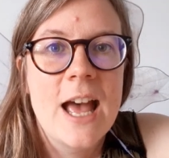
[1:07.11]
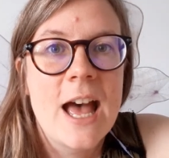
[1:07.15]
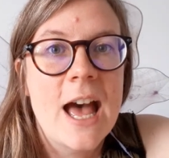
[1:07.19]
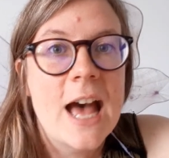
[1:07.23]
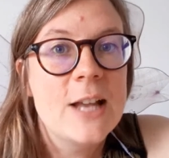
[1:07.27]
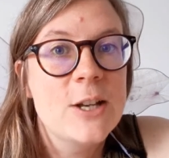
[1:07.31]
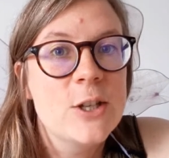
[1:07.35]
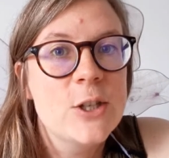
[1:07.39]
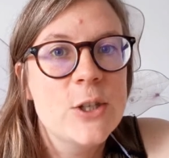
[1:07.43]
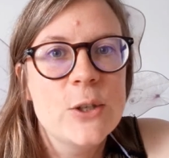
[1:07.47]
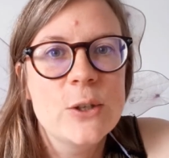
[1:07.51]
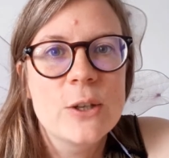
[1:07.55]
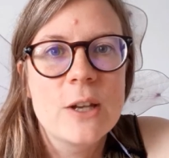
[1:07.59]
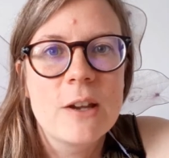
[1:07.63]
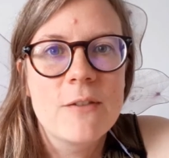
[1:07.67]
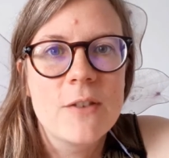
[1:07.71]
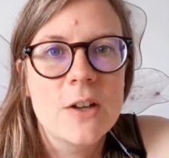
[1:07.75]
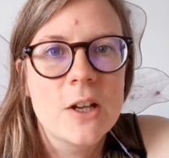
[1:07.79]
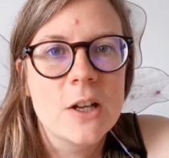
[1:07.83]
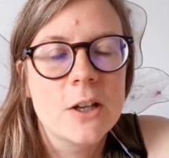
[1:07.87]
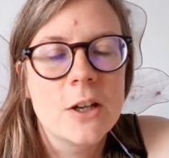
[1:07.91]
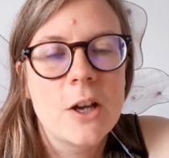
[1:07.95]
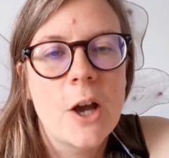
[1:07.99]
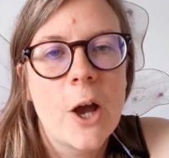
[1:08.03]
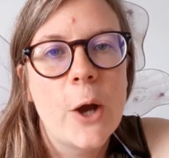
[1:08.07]
and do give
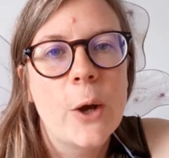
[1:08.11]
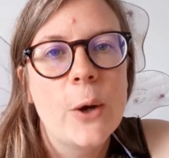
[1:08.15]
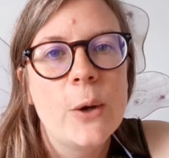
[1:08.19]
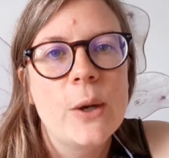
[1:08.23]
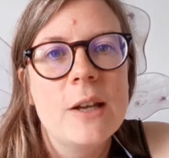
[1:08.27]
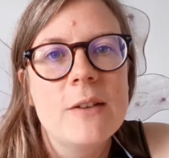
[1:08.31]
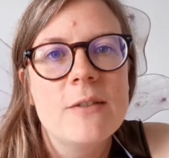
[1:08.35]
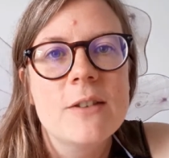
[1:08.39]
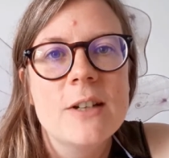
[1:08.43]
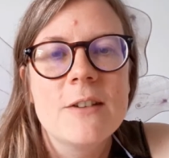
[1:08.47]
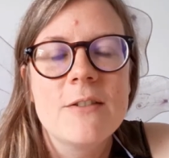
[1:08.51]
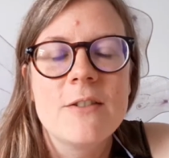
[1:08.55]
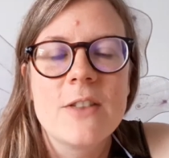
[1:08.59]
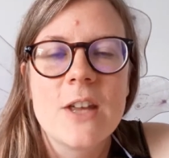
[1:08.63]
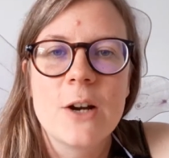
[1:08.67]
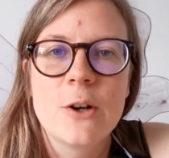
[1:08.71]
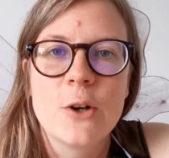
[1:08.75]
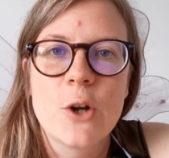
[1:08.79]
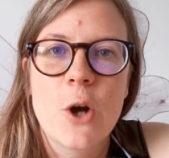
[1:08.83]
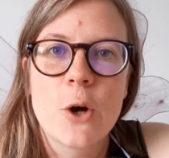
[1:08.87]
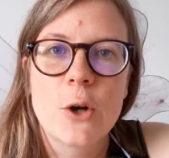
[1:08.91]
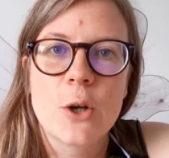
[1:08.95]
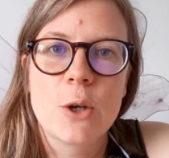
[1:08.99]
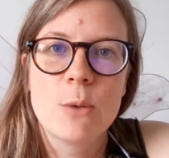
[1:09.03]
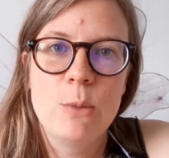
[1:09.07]
it a go even if they're
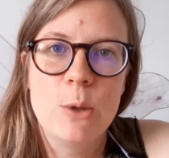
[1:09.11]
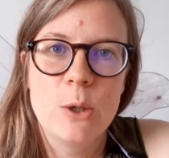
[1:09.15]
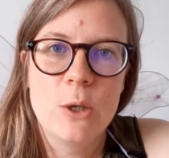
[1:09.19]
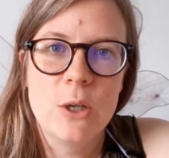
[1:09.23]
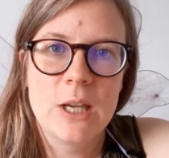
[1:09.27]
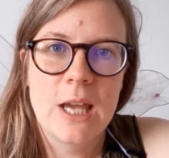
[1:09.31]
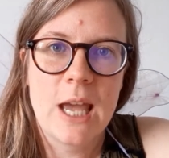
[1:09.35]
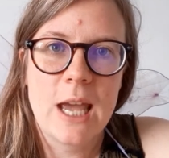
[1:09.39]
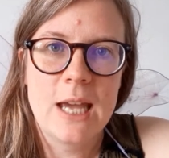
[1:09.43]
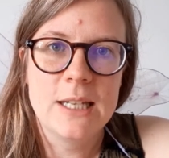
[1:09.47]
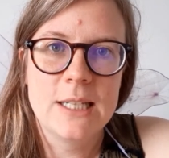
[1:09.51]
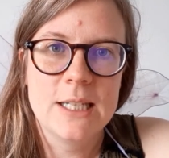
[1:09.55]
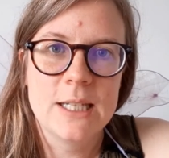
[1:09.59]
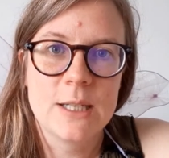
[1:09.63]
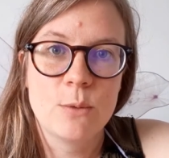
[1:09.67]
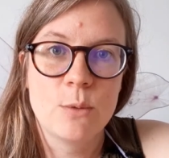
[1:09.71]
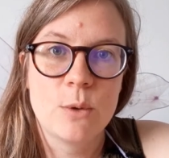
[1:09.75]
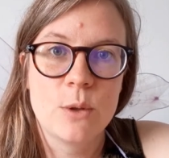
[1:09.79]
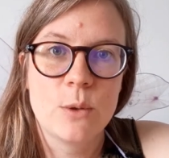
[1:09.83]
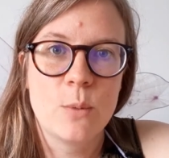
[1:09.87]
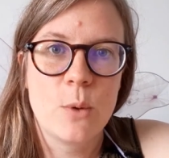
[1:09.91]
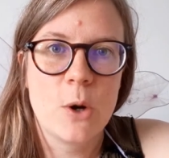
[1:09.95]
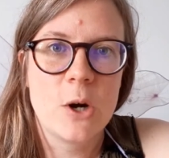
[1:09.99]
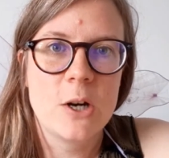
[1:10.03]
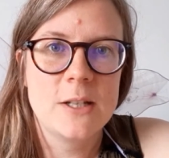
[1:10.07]
not communicating
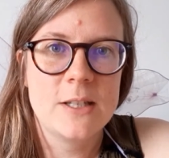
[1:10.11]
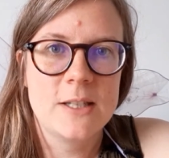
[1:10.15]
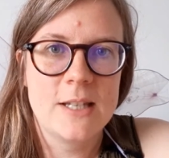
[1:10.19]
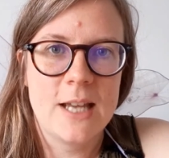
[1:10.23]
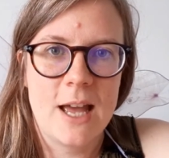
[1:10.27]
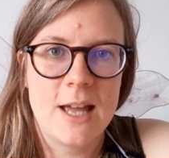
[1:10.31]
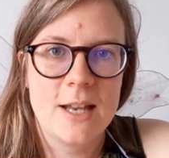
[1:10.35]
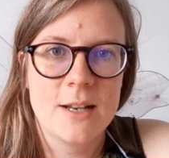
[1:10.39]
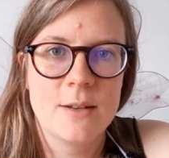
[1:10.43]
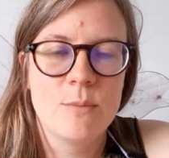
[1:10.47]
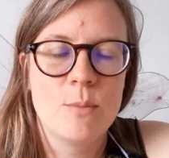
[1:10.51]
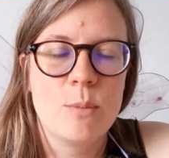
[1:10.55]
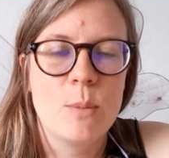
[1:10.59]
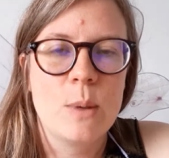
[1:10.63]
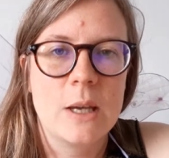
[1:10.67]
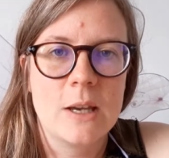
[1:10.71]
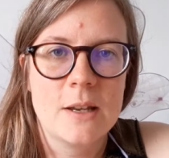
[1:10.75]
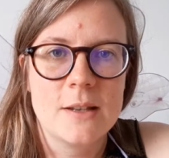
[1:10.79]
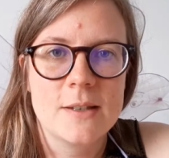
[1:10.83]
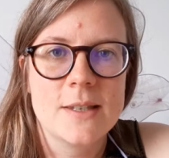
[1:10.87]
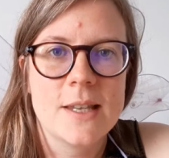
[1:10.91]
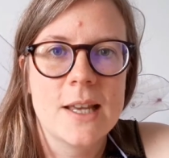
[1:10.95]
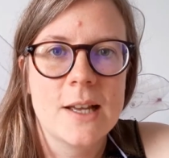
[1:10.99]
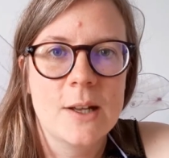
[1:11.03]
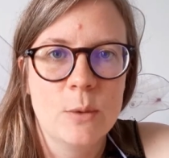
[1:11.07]
with words yet,
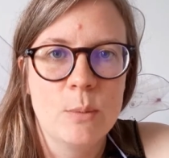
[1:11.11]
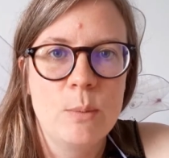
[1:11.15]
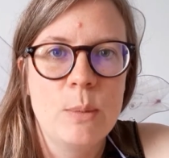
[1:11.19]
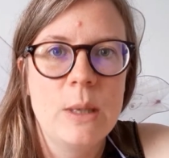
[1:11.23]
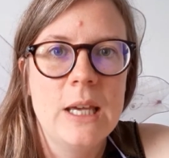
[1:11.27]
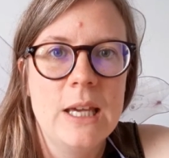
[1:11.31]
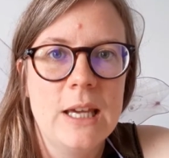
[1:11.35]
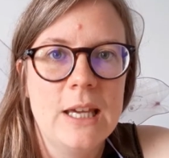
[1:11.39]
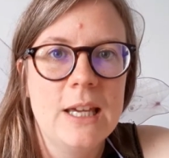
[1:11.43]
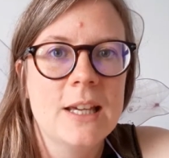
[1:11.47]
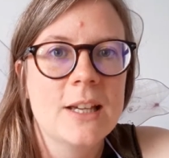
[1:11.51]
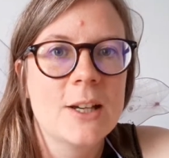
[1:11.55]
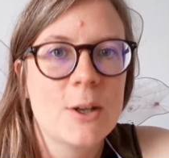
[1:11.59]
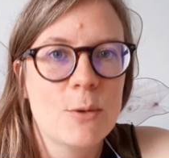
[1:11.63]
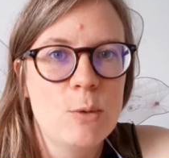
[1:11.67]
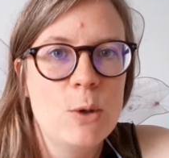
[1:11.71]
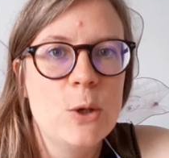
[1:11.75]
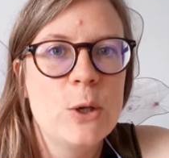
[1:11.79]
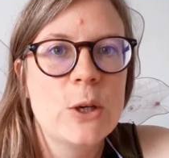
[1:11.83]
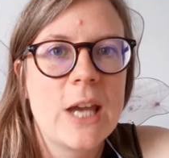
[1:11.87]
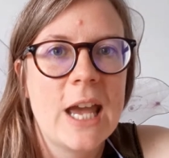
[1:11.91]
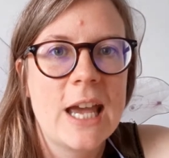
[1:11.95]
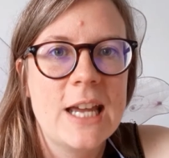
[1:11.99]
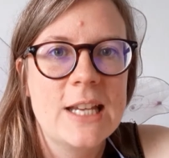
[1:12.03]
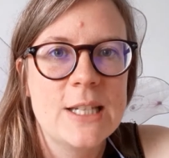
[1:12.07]
because they'll be
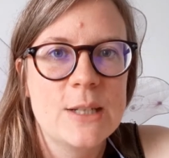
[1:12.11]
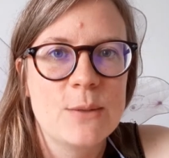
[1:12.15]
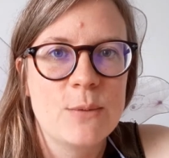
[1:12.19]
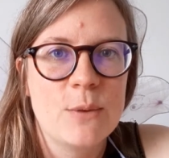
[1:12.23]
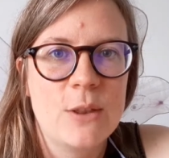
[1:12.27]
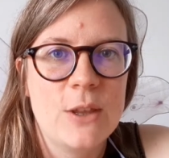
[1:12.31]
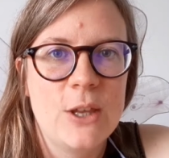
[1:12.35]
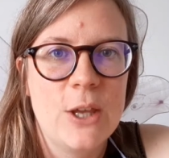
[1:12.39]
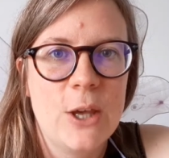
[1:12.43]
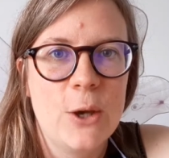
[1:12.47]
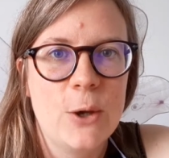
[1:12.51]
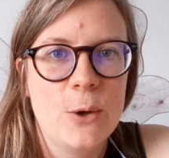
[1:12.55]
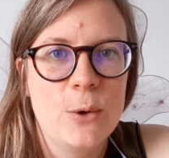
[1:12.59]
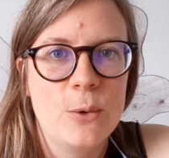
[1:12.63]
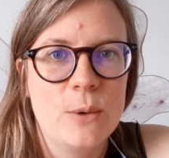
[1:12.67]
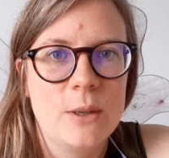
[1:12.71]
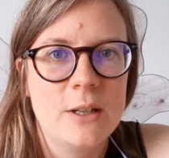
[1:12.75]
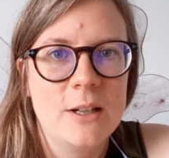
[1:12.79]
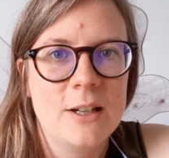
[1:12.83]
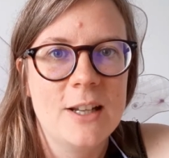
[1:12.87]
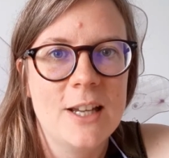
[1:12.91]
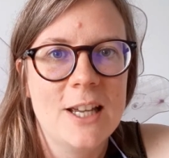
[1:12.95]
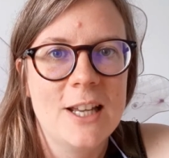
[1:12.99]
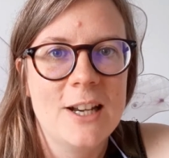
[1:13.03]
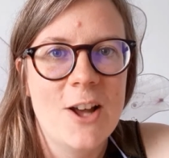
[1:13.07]
communicating with you
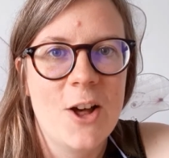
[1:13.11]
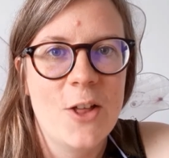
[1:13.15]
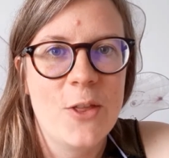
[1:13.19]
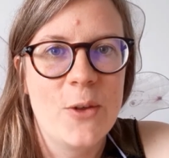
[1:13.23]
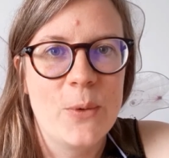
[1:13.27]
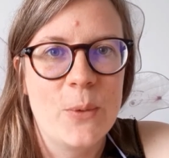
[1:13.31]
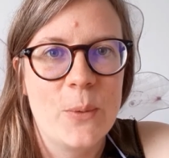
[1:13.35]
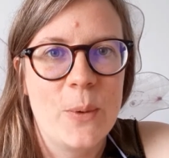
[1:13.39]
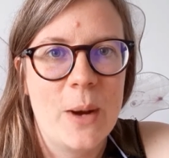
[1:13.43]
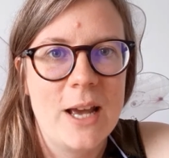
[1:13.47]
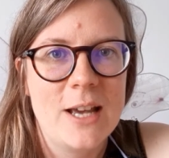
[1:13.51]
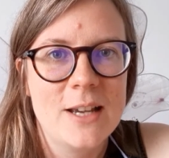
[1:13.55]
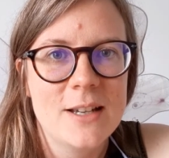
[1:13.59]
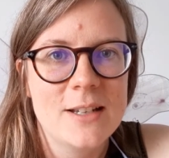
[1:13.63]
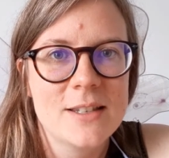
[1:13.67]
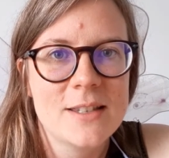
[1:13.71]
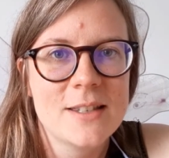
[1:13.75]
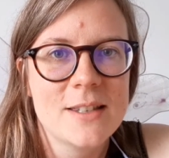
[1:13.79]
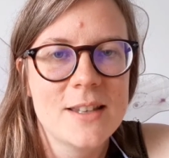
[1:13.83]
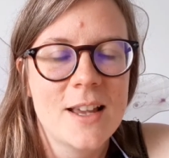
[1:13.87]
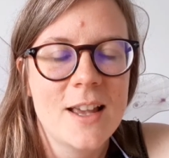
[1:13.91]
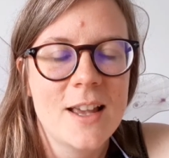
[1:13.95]
in other ways.